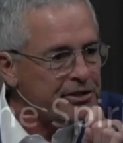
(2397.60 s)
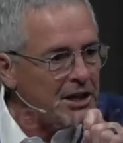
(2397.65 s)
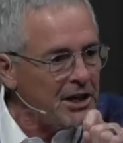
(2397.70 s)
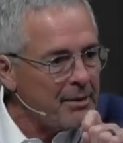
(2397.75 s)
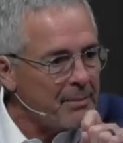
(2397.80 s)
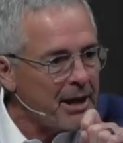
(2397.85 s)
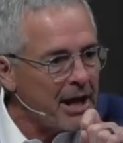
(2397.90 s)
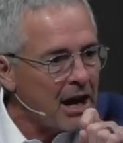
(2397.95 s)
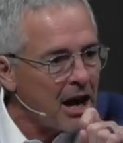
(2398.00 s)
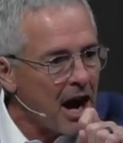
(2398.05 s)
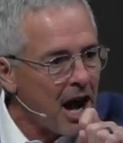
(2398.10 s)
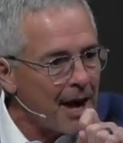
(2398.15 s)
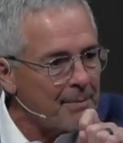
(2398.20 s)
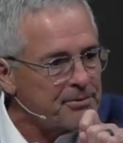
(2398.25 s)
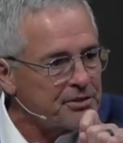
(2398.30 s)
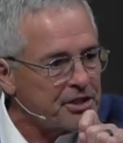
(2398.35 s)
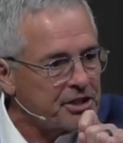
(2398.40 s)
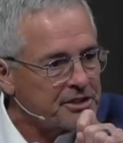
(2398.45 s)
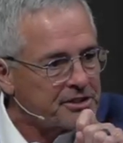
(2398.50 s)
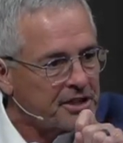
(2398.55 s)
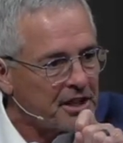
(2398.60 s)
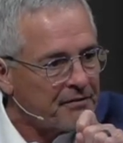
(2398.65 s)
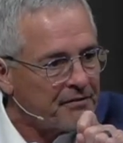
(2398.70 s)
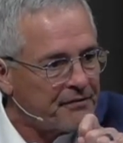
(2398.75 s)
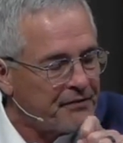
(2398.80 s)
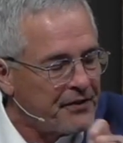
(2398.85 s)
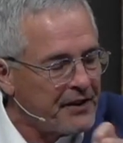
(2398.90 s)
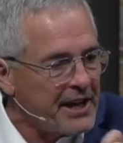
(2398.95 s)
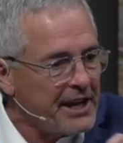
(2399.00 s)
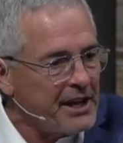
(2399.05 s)
going to be an option to
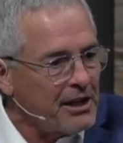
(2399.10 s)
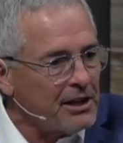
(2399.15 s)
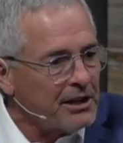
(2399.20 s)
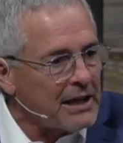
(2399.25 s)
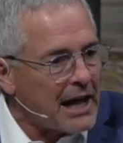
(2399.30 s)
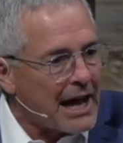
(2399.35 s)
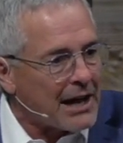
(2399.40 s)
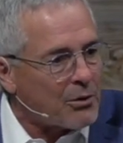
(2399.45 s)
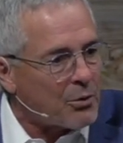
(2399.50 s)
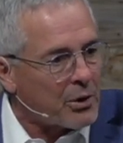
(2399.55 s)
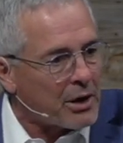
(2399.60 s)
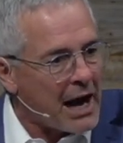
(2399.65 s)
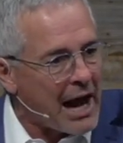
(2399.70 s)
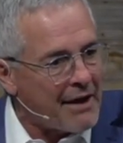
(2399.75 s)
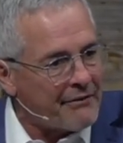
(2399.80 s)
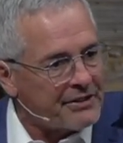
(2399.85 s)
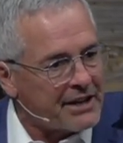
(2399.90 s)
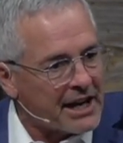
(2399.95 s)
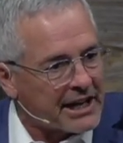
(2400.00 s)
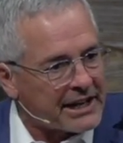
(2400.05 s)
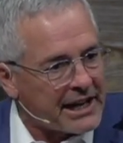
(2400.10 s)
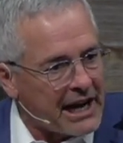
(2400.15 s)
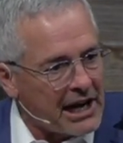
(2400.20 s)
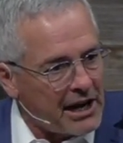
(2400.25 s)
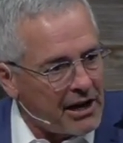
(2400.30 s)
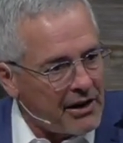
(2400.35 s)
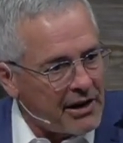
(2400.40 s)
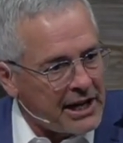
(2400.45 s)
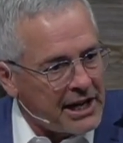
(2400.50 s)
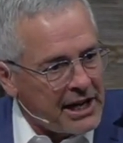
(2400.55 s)
feel like we're having to
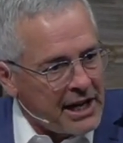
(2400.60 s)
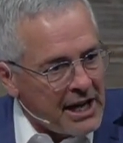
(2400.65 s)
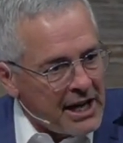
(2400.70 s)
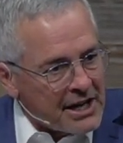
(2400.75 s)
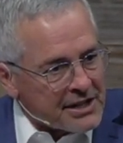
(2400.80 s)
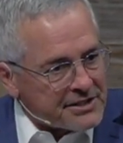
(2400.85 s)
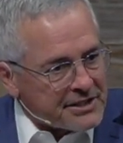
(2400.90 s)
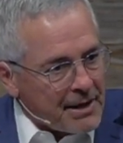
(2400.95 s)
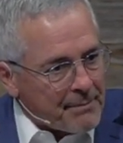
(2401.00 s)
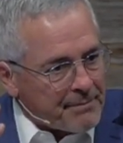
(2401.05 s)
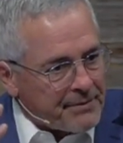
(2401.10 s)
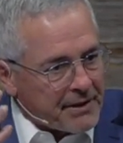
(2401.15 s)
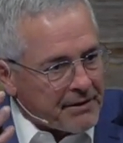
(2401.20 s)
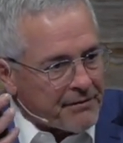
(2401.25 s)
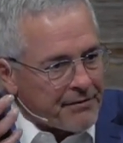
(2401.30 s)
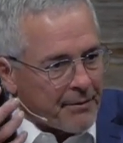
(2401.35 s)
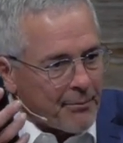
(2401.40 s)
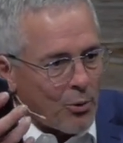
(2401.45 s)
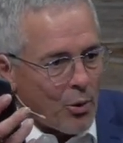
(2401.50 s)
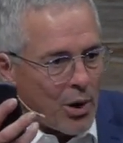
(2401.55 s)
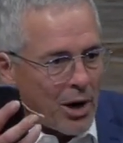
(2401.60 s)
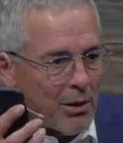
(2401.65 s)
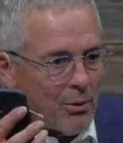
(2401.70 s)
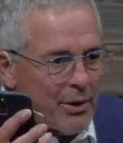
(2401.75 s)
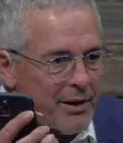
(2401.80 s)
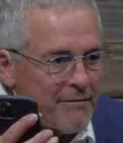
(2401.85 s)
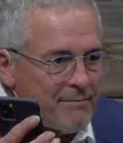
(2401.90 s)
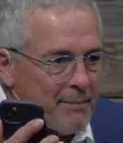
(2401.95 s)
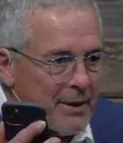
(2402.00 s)
carry something from where we've